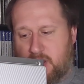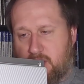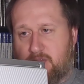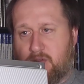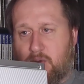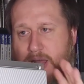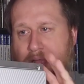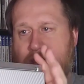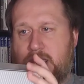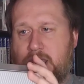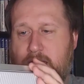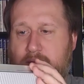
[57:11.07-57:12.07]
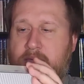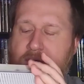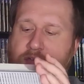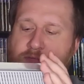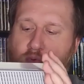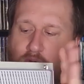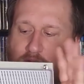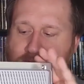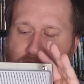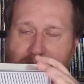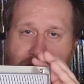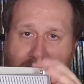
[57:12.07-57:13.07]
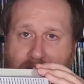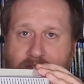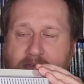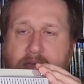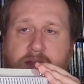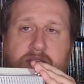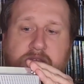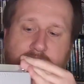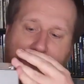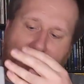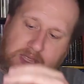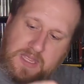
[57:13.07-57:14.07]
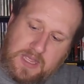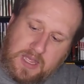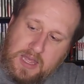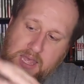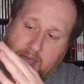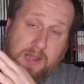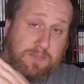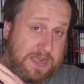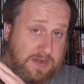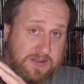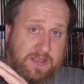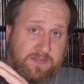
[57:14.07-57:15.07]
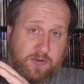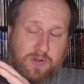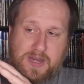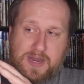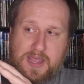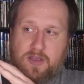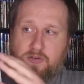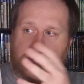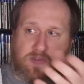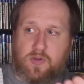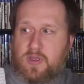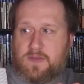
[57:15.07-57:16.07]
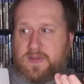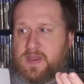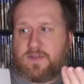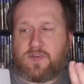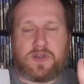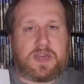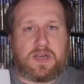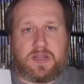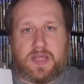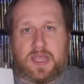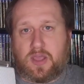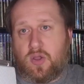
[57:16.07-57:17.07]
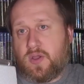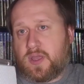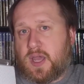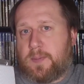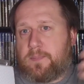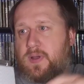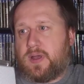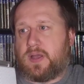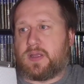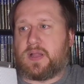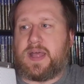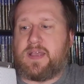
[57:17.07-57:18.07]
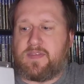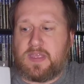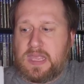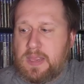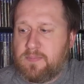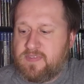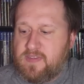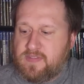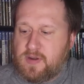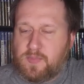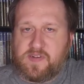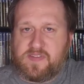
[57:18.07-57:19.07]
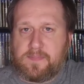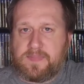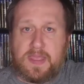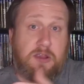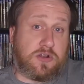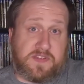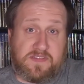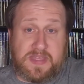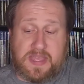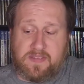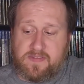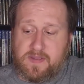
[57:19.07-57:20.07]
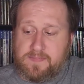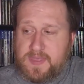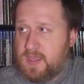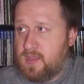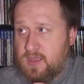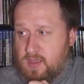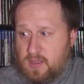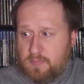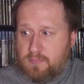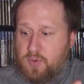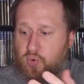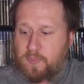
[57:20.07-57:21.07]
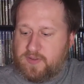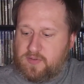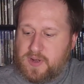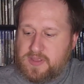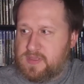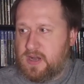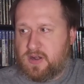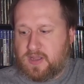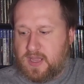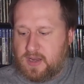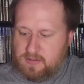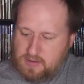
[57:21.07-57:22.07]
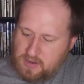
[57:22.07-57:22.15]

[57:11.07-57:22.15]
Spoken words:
So I have one of this exact TV on my desk right now, so if I ever need to like hook up a classic game system or something, or just test something, boom, it's right there. It got